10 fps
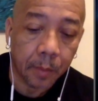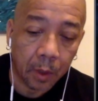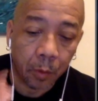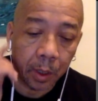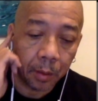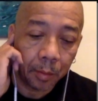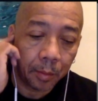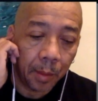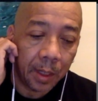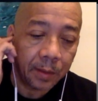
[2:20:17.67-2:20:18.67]
where
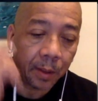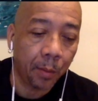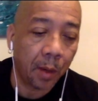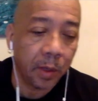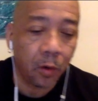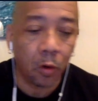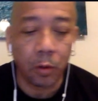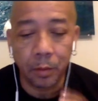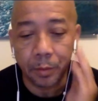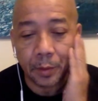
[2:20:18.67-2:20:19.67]
when I said, Bobby, you know,
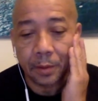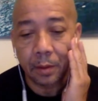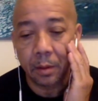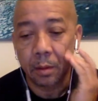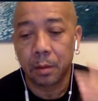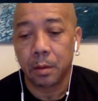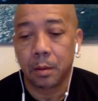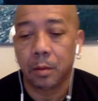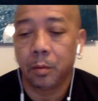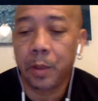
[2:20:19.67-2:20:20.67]

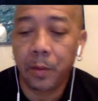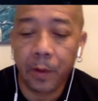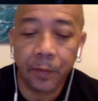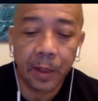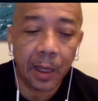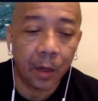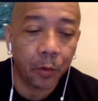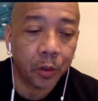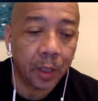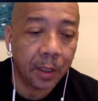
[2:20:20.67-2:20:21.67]
we never feel like we
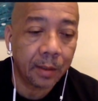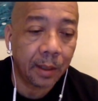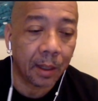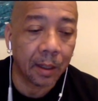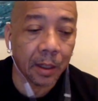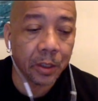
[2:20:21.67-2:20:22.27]
should have take that clash.